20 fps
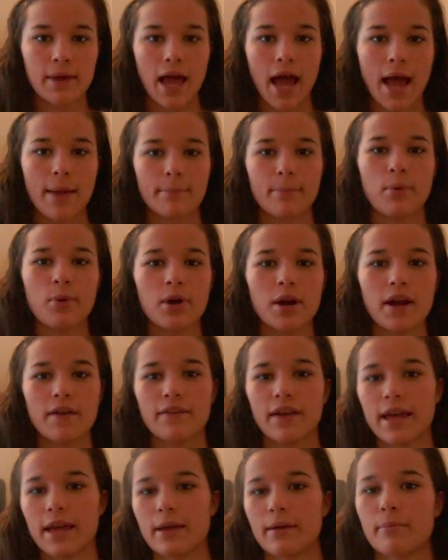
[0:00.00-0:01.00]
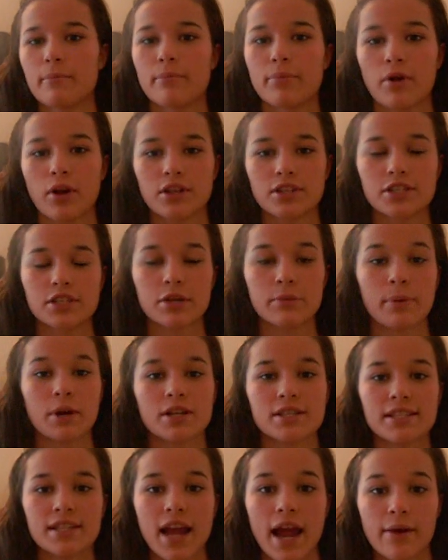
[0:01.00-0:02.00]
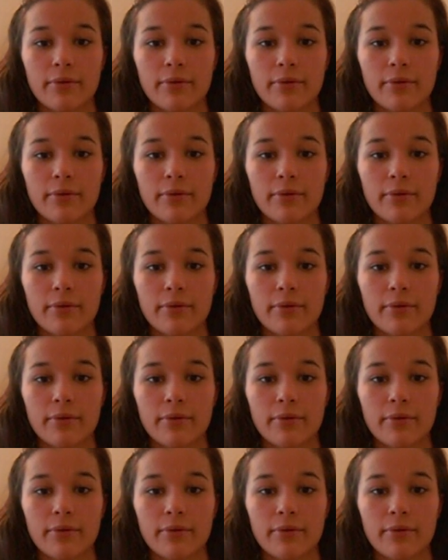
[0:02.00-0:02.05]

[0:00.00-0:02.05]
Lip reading: but I'm more of a bronzer person.